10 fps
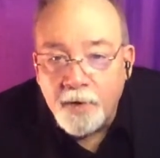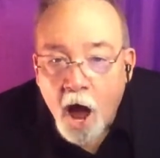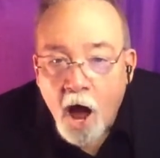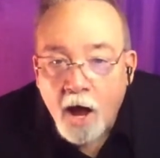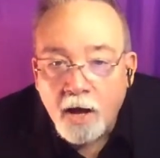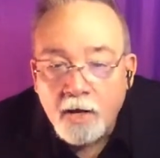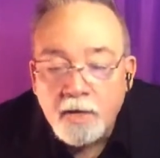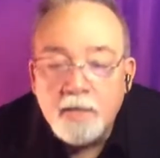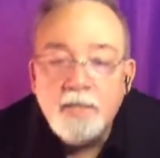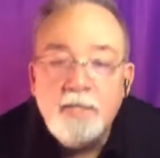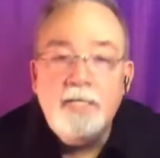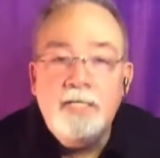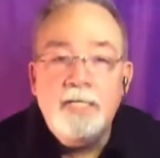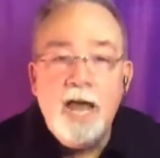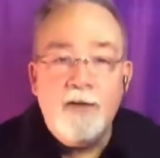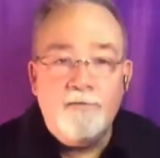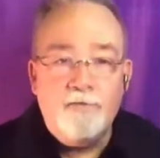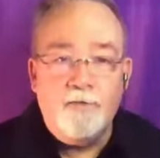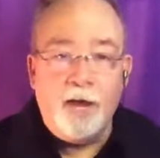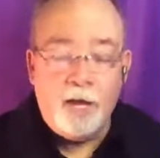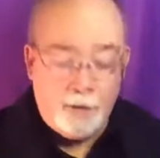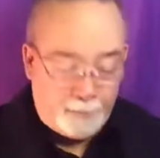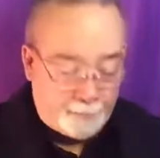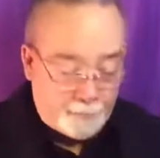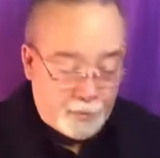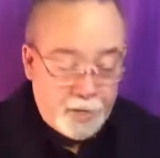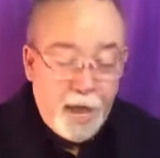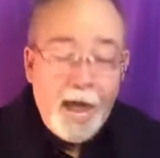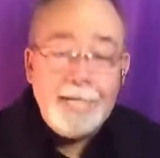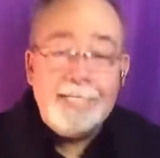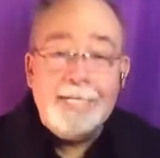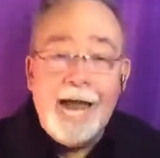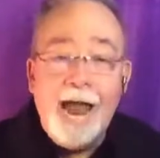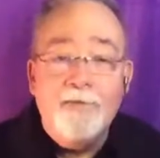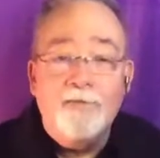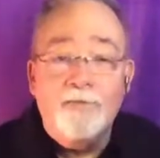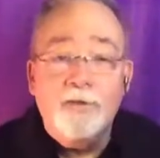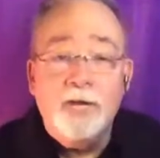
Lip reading: Oh, Dave Fink. Hi, Dave.